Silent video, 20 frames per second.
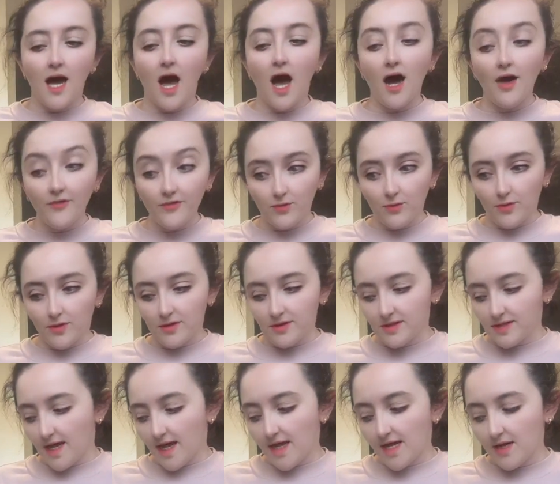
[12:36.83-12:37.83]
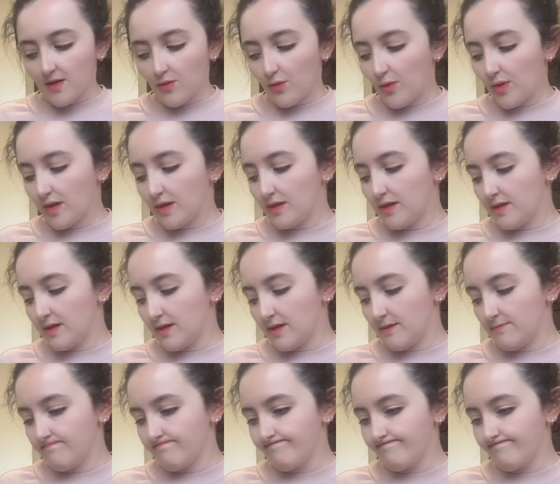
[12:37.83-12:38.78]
afterwards I will